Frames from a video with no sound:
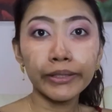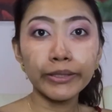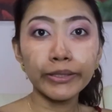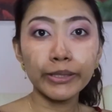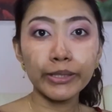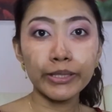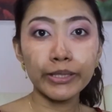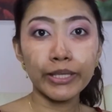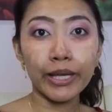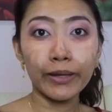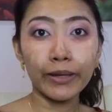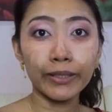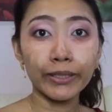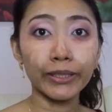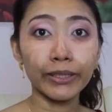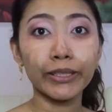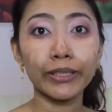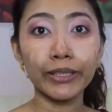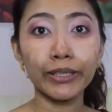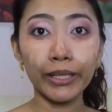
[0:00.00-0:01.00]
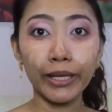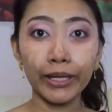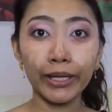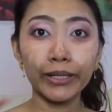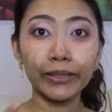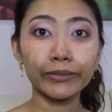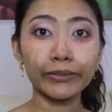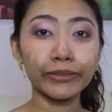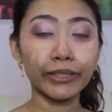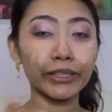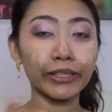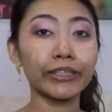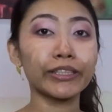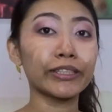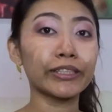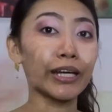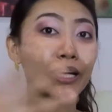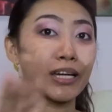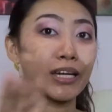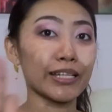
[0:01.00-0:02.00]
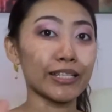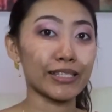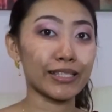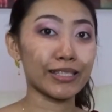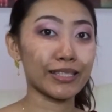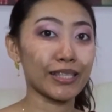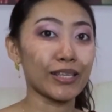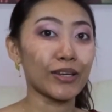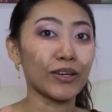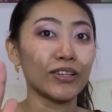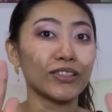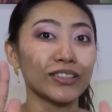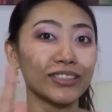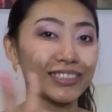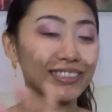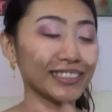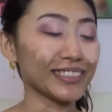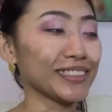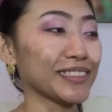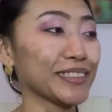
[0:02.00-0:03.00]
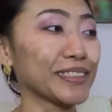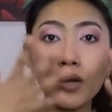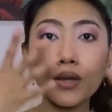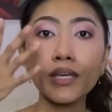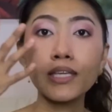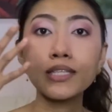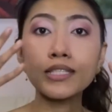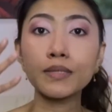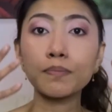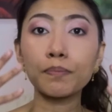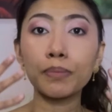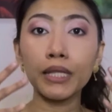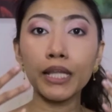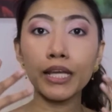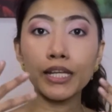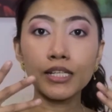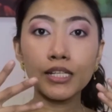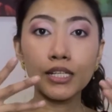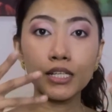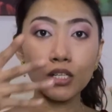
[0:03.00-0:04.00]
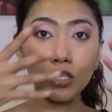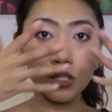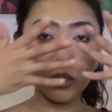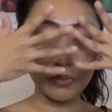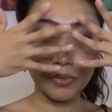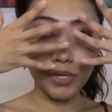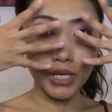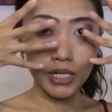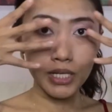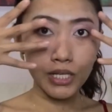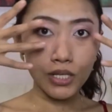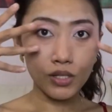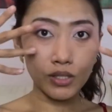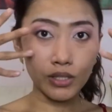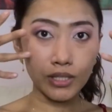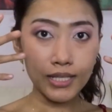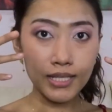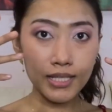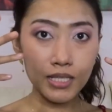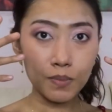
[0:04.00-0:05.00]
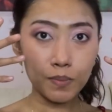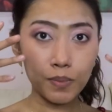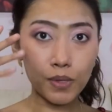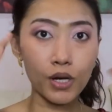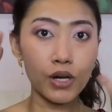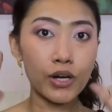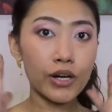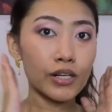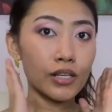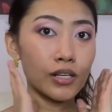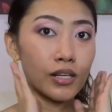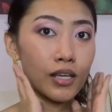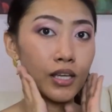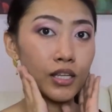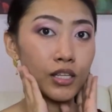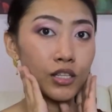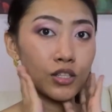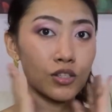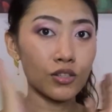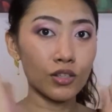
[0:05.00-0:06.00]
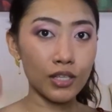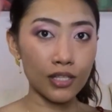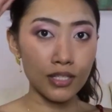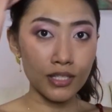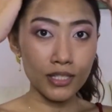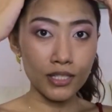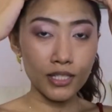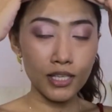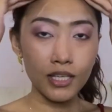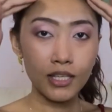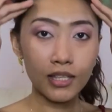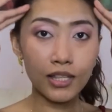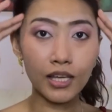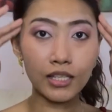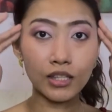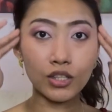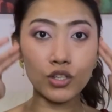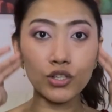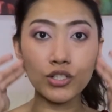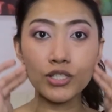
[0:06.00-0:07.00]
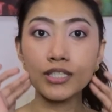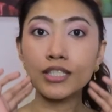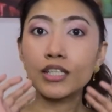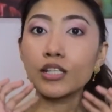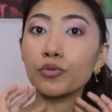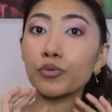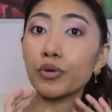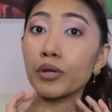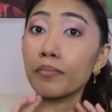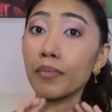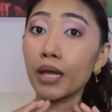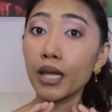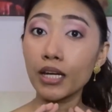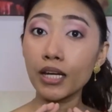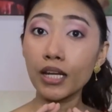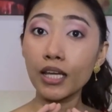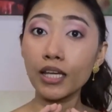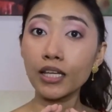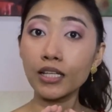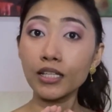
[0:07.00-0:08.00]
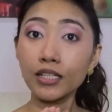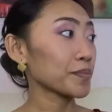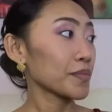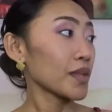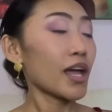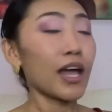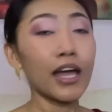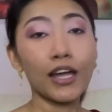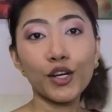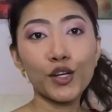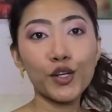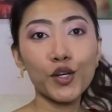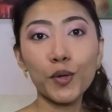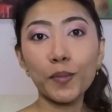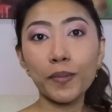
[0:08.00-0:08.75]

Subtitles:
is how it looked like already, guys. It's blended already on this part, and you can see that they're still remaining. I don't know